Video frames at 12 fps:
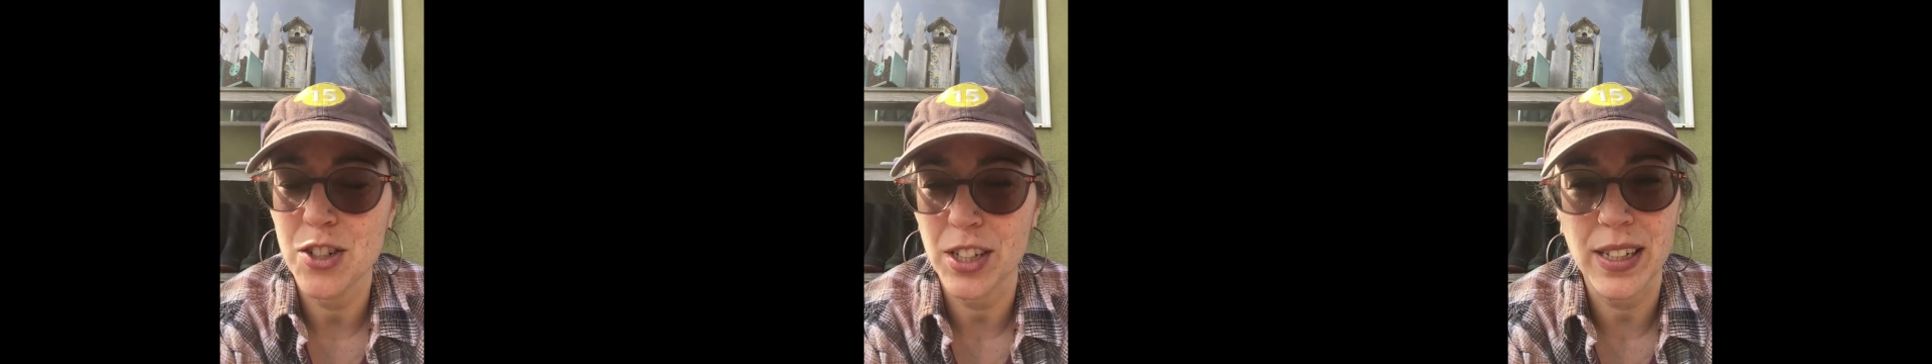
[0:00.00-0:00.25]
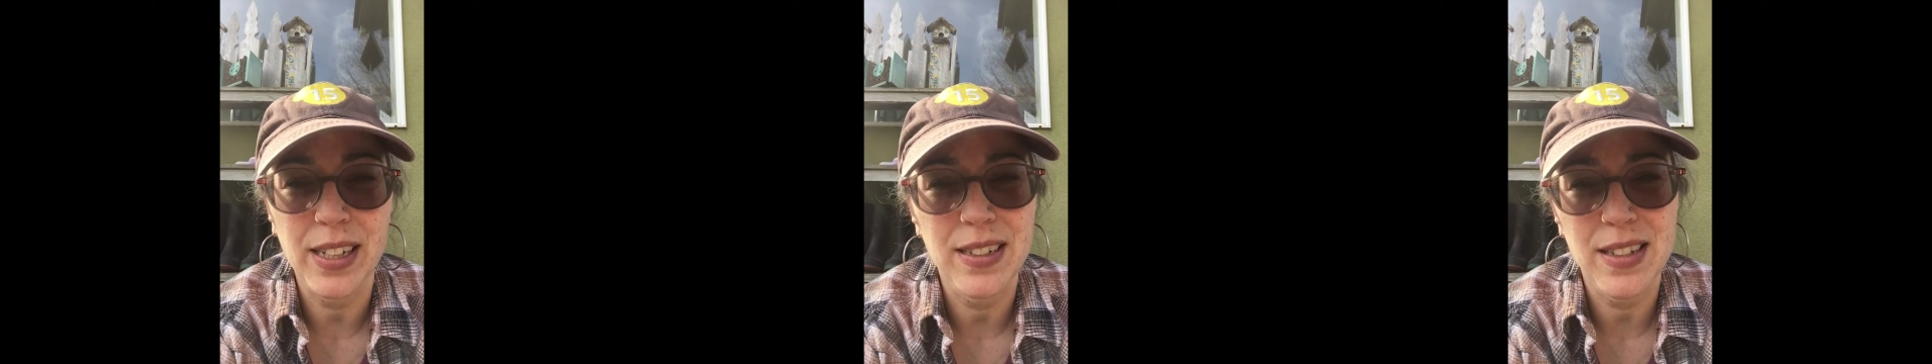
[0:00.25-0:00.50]

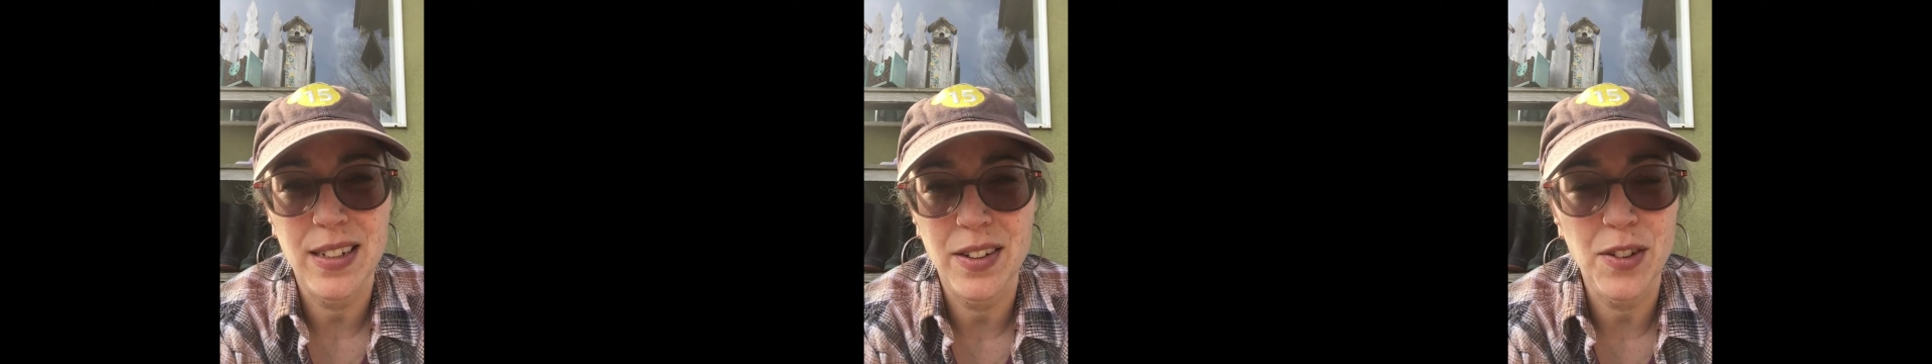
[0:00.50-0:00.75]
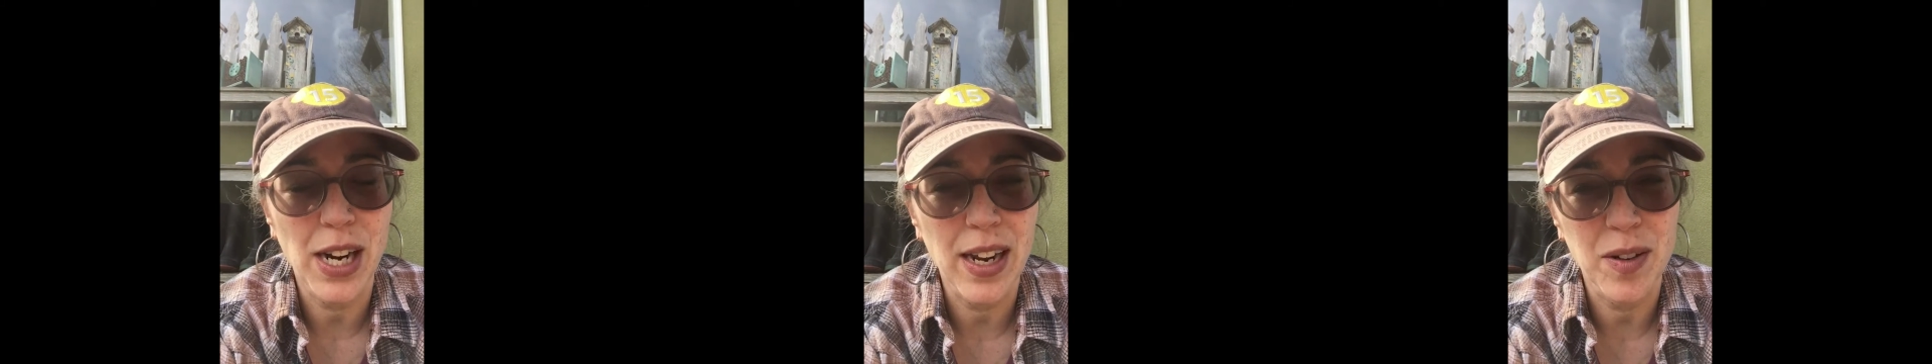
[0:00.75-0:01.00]
chickens and
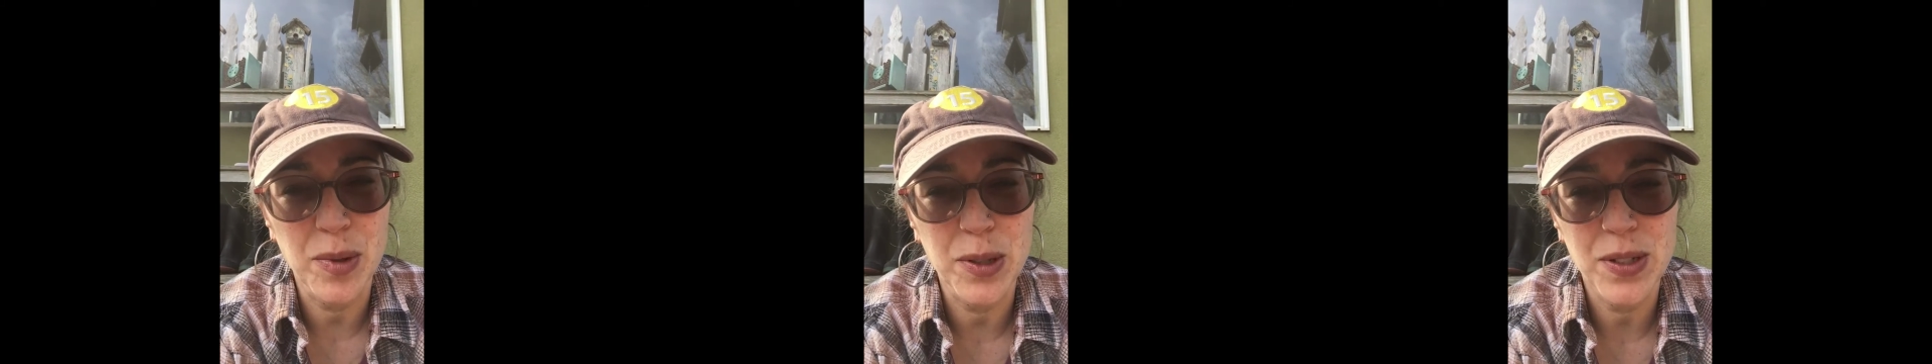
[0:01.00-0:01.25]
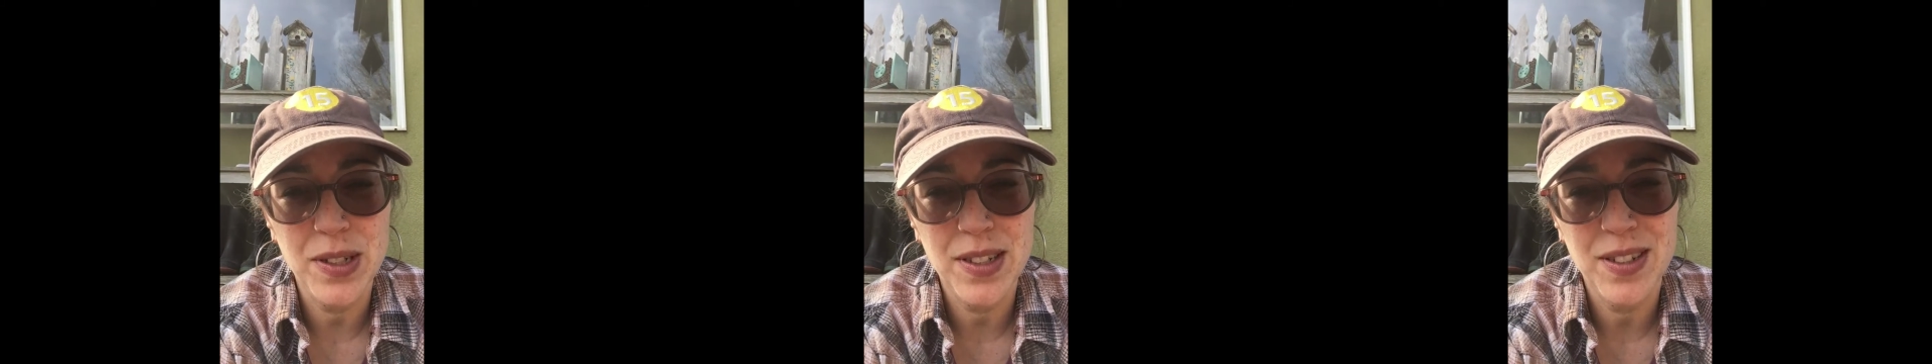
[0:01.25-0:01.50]
other
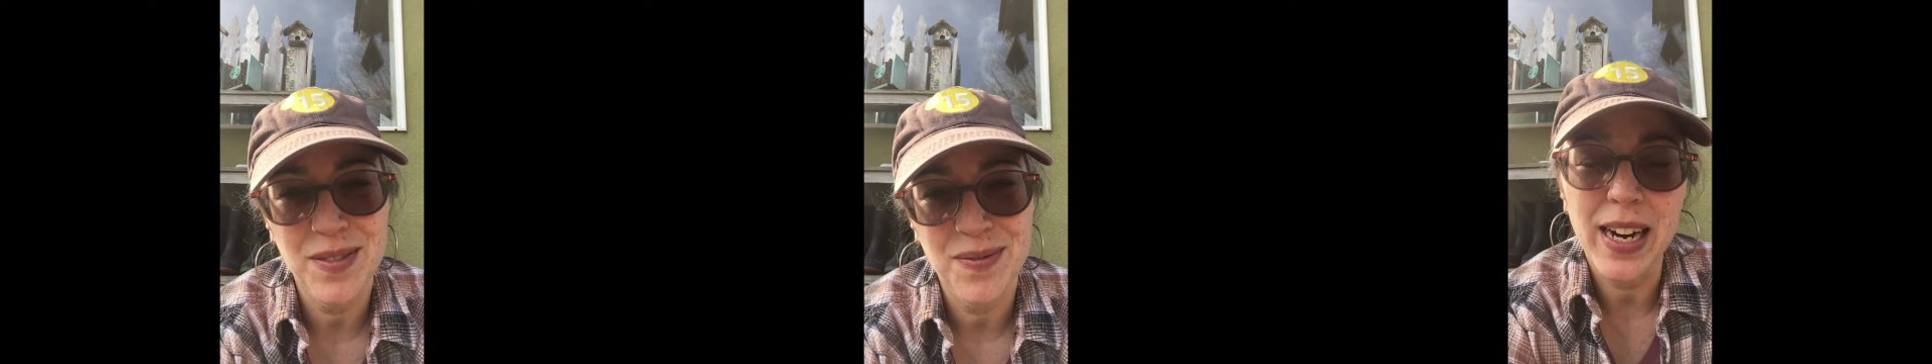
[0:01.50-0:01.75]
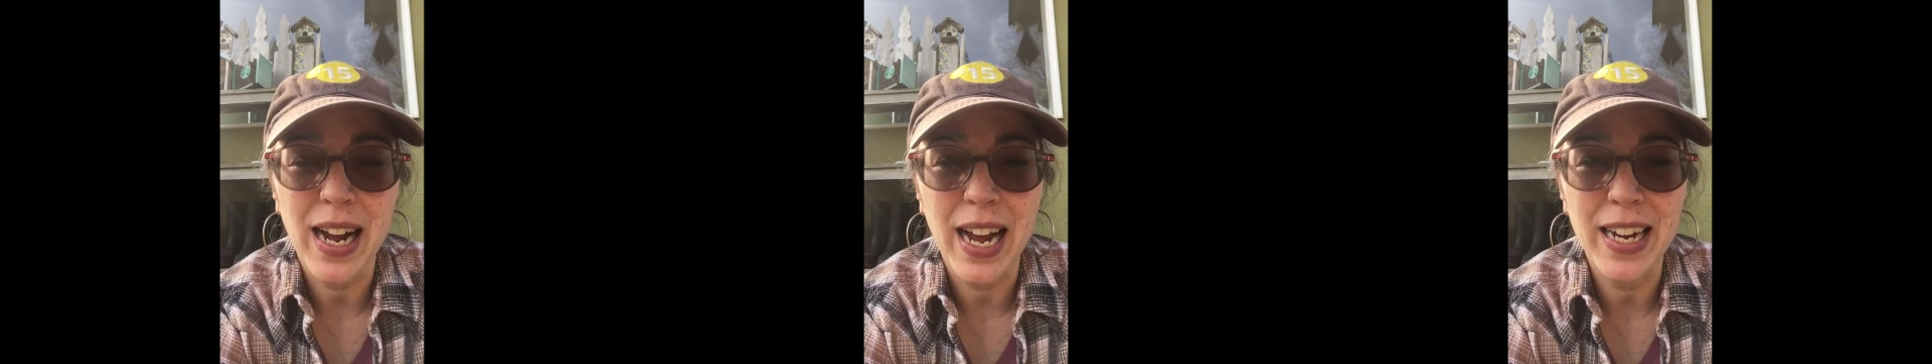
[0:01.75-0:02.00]
animals.
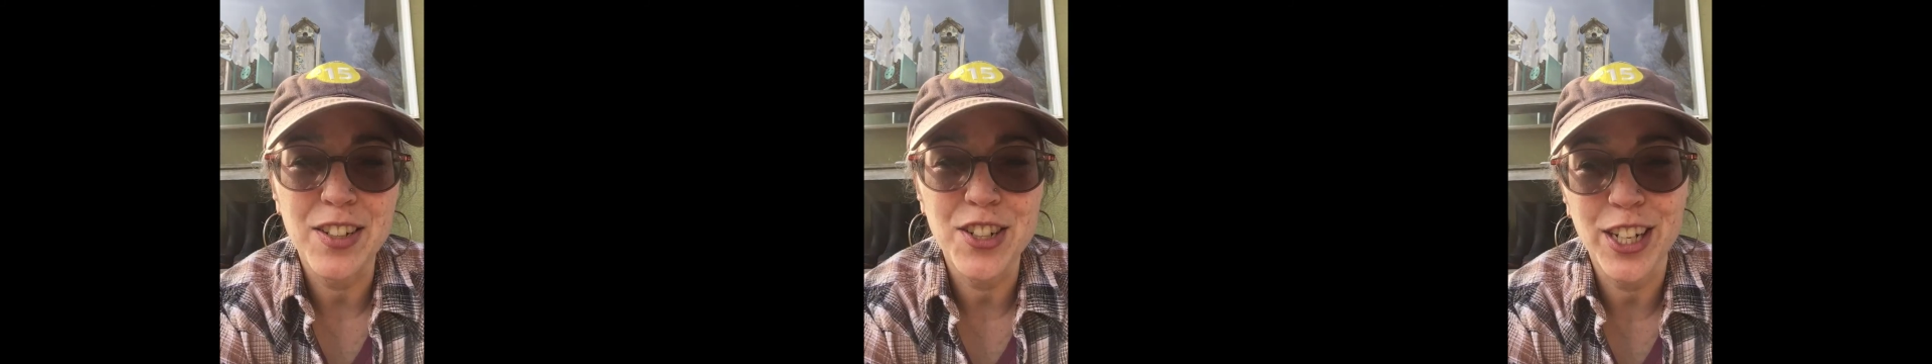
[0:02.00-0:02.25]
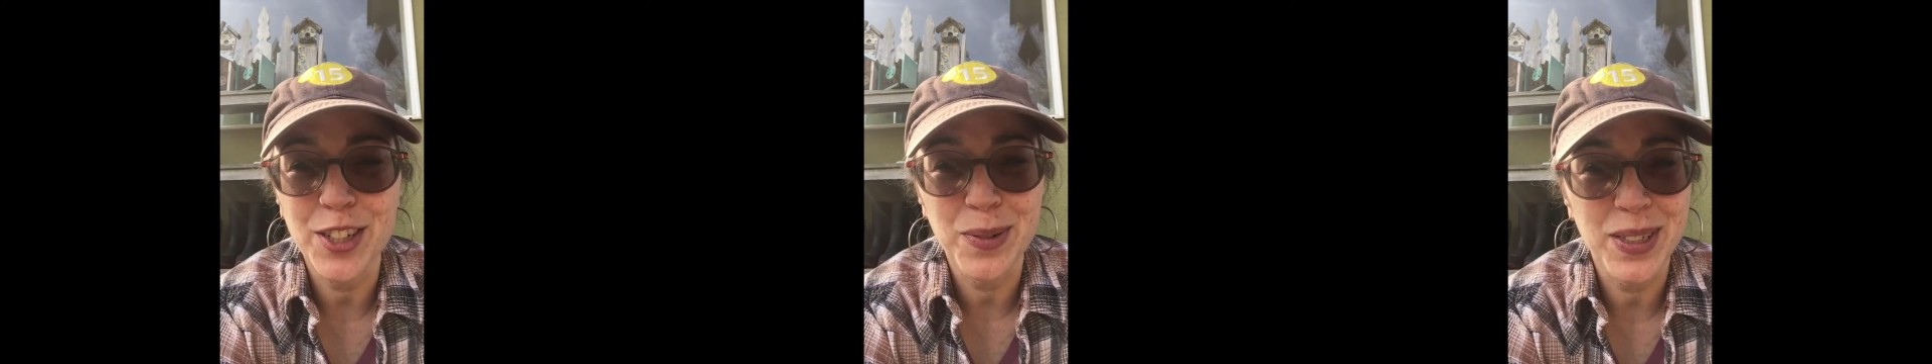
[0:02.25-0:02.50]
I
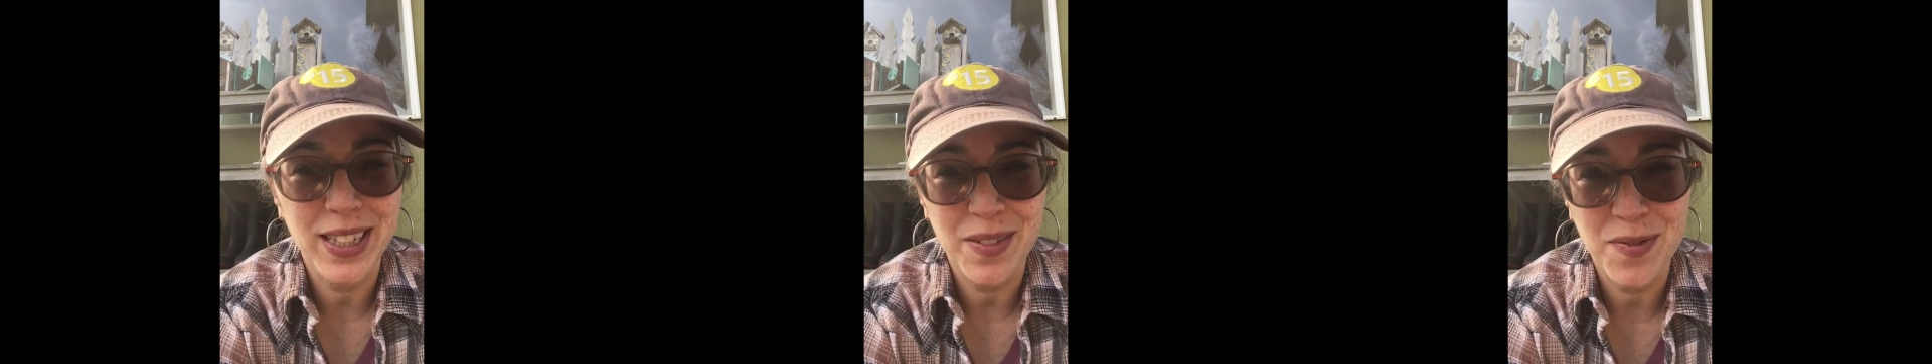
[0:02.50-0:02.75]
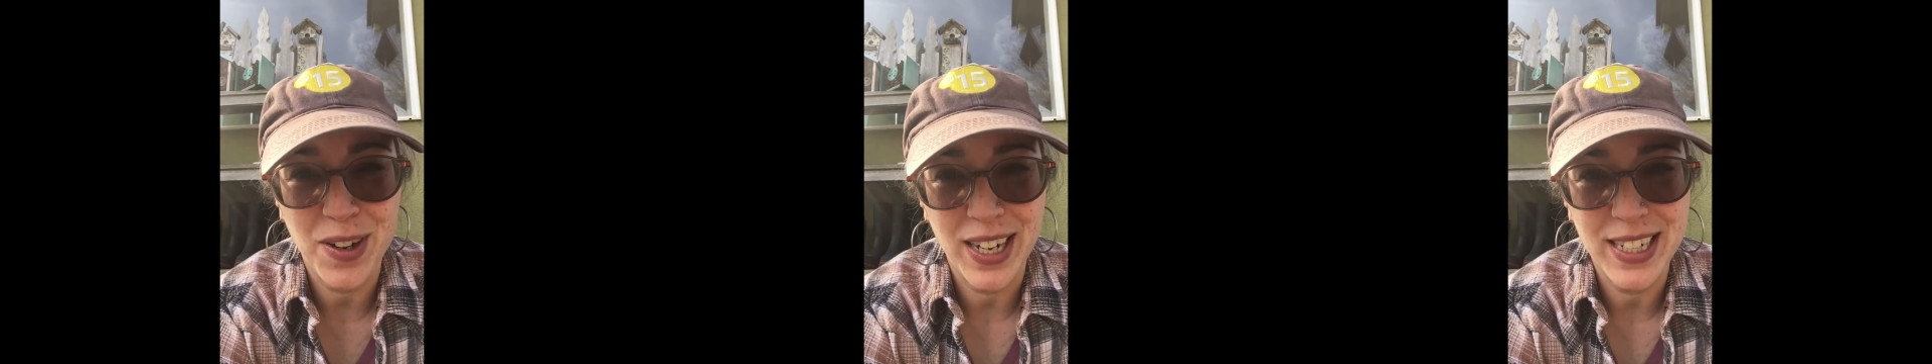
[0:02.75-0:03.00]
genuinely
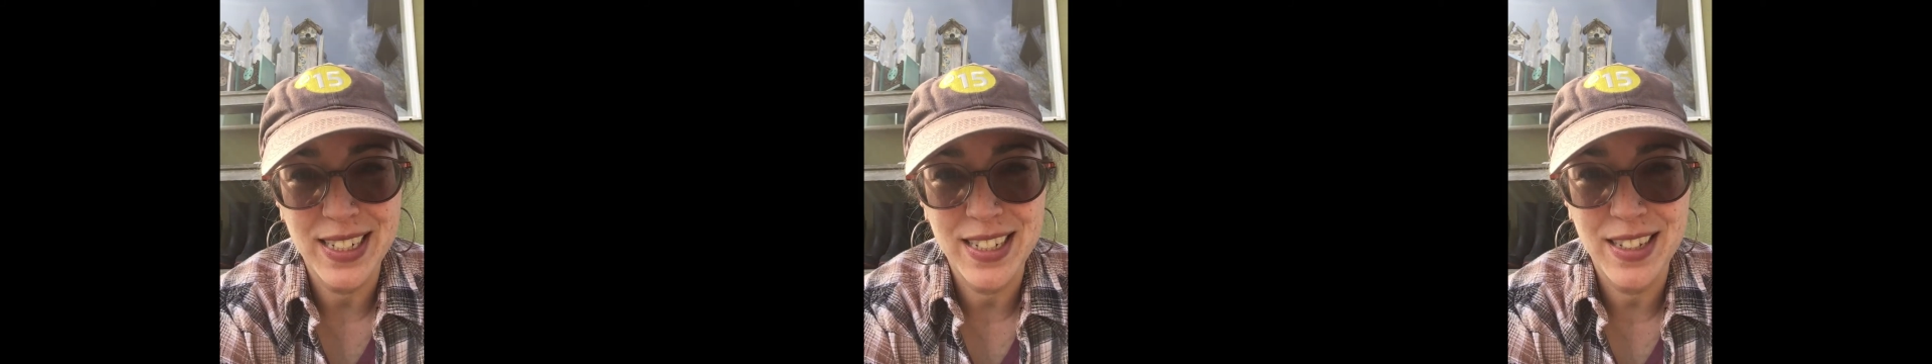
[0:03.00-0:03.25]
find